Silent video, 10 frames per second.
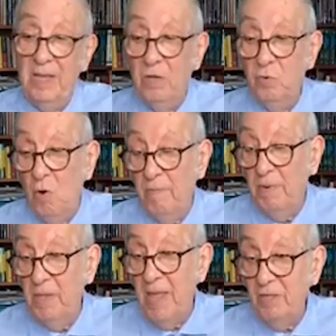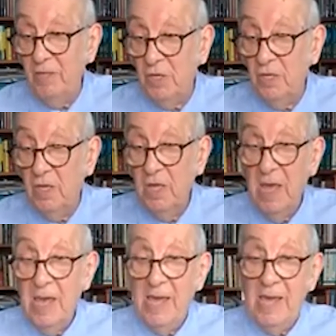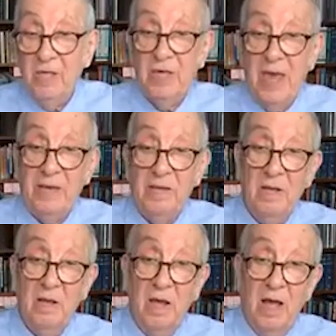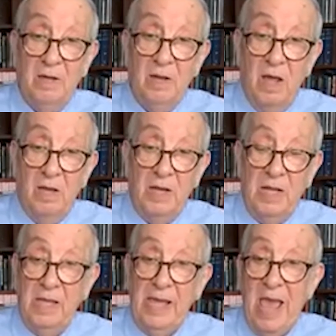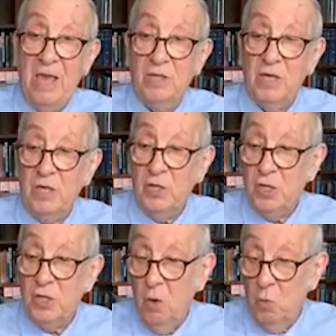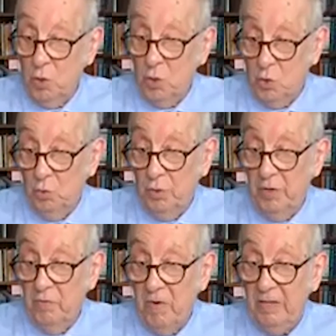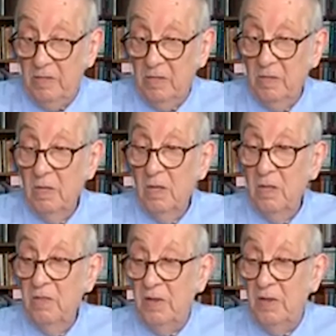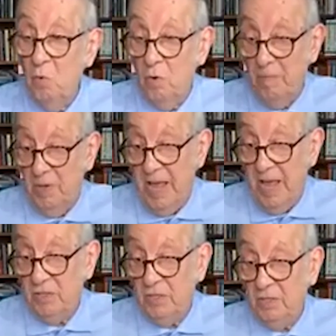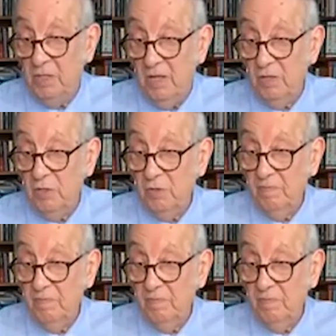and normalizing is that annealing has a slower cooling rate than normalizing does.